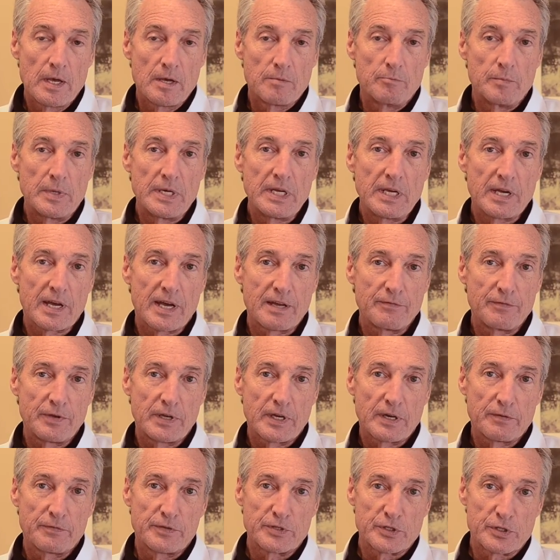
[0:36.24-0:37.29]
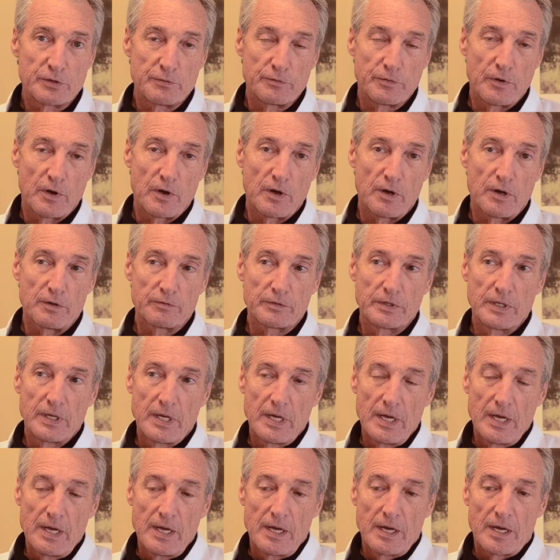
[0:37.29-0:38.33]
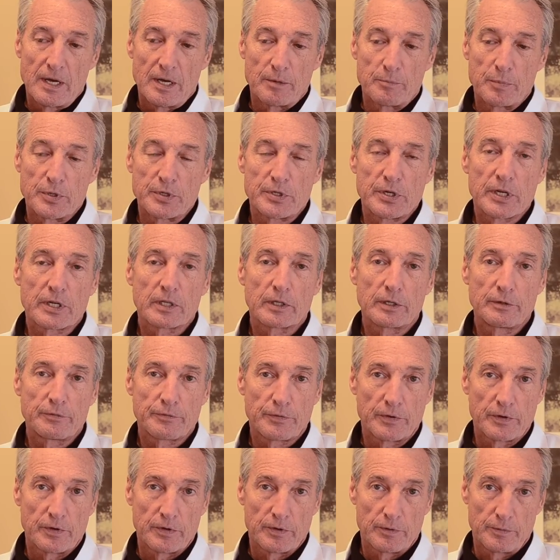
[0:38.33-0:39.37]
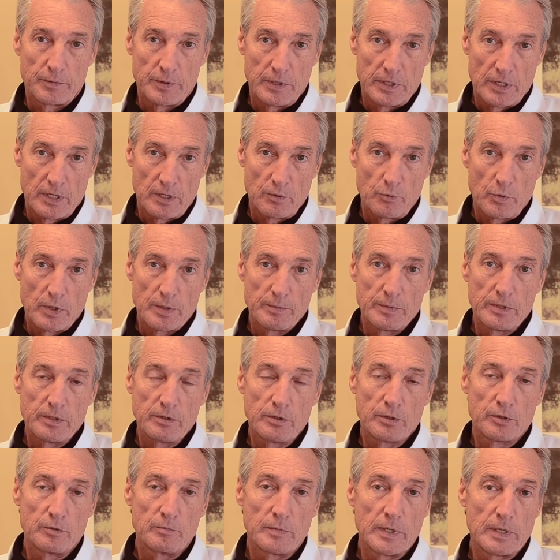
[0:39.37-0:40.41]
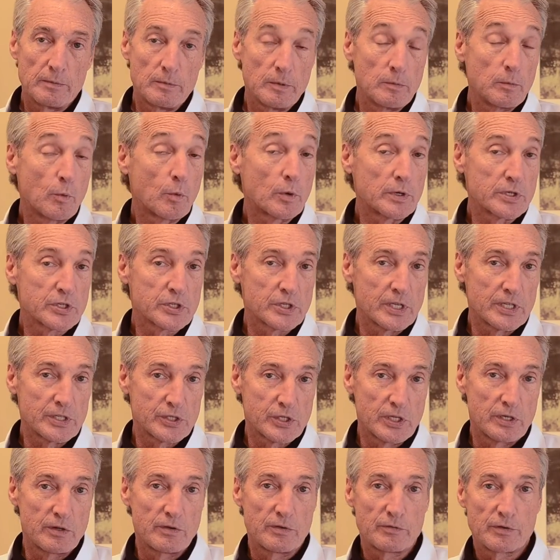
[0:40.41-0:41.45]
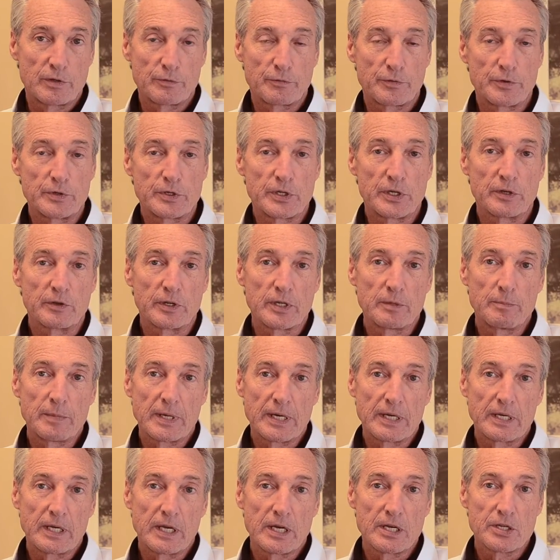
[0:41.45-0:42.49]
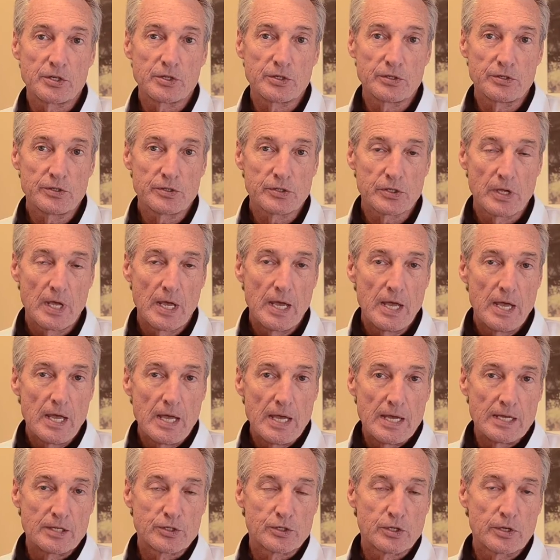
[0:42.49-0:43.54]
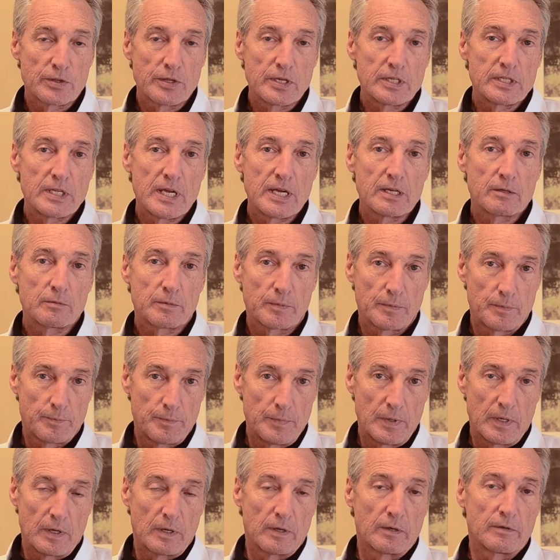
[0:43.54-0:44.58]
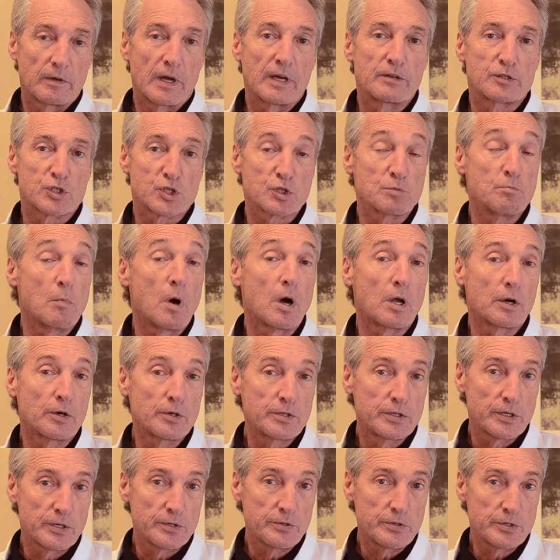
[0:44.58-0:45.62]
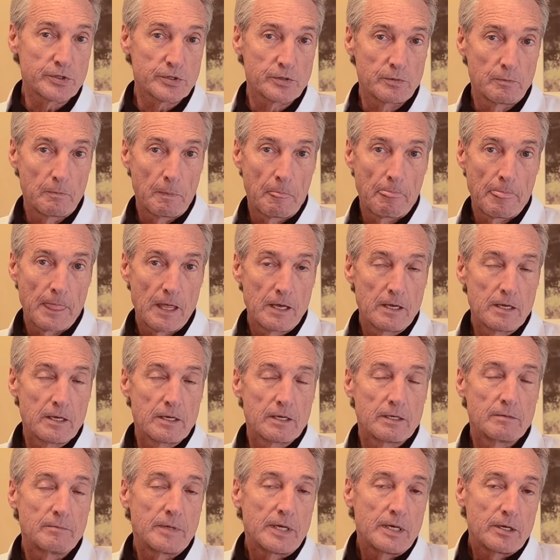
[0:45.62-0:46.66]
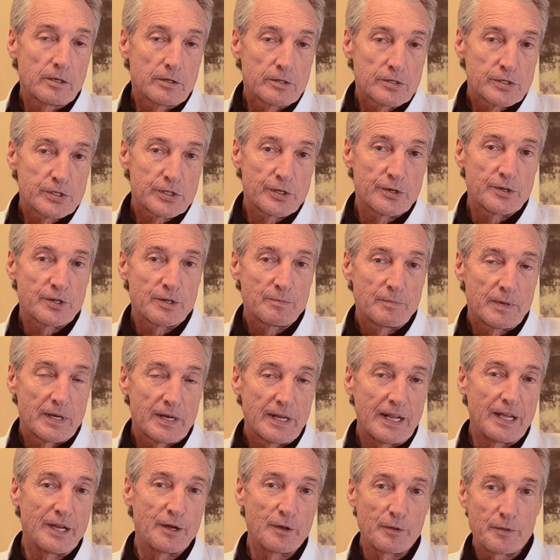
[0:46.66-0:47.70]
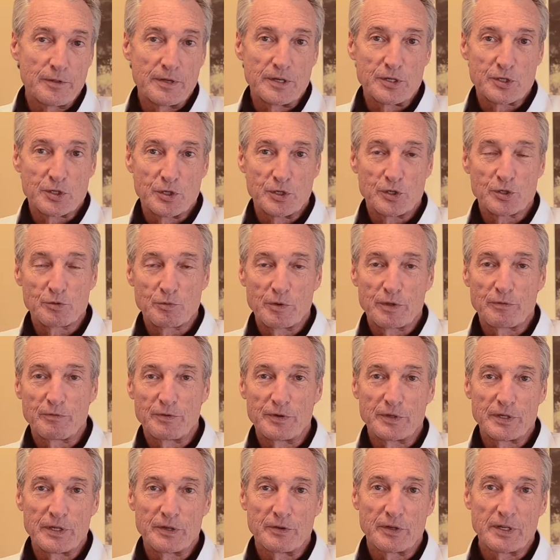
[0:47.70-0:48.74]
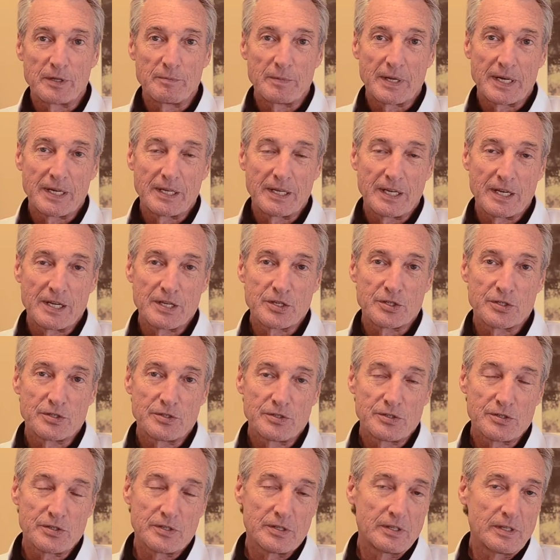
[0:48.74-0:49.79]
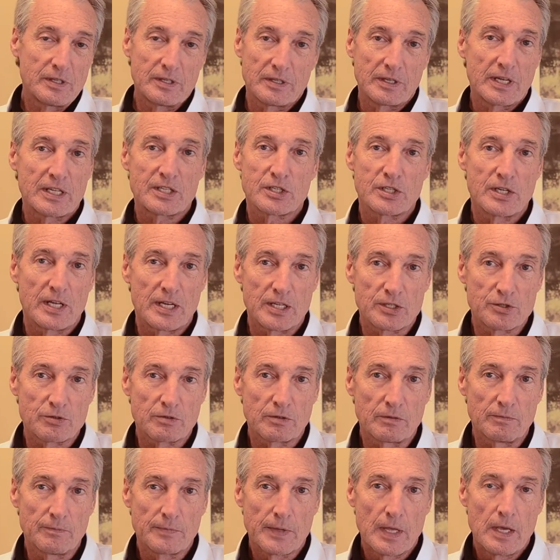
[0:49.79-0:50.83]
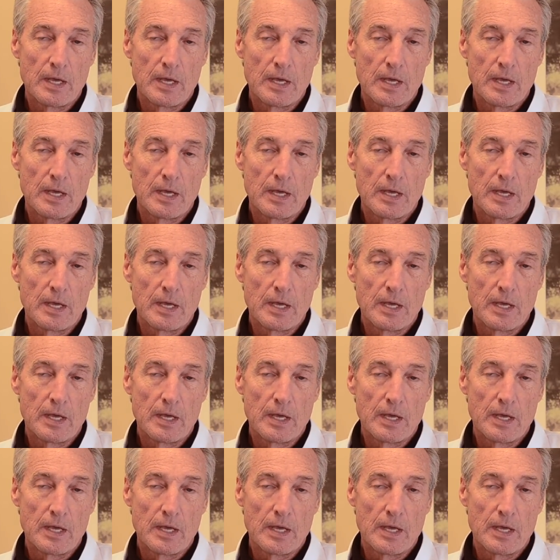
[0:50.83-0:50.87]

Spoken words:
Mini IVF has evolved particularly for young women who may be more sensitive to fertility medications, and so they take a smaller dose. Many are concerned about health issues with fertility medications, and that's natural.